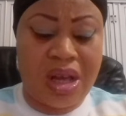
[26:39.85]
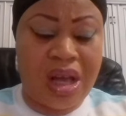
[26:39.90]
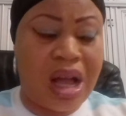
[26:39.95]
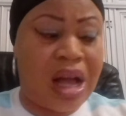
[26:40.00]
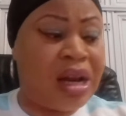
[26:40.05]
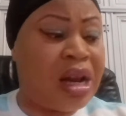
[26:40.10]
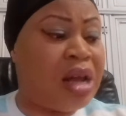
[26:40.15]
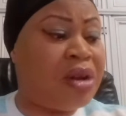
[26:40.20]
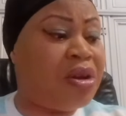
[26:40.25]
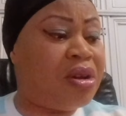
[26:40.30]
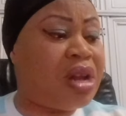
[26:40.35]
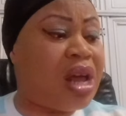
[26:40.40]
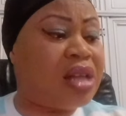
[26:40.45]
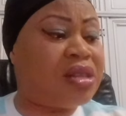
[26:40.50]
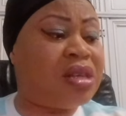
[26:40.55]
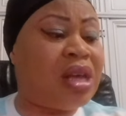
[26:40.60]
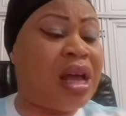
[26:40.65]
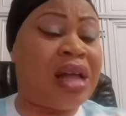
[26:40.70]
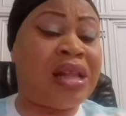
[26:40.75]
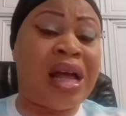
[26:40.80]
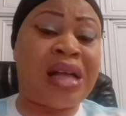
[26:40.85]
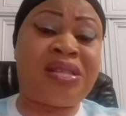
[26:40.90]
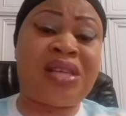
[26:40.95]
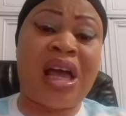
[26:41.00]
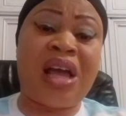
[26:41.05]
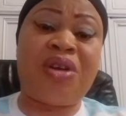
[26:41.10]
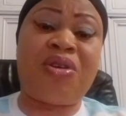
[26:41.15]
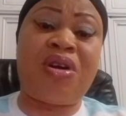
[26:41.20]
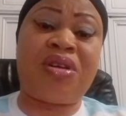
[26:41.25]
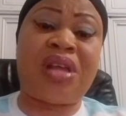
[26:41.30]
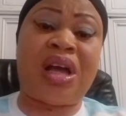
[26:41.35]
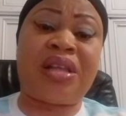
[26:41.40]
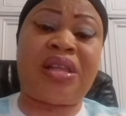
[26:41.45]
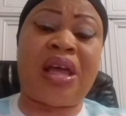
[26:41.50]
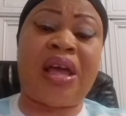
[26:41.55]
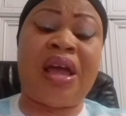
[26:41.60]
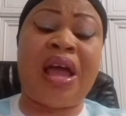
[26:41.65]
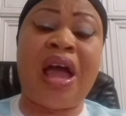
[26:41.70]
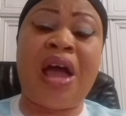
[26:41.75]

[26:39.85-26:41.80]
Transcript: And another thing, and I thank God that the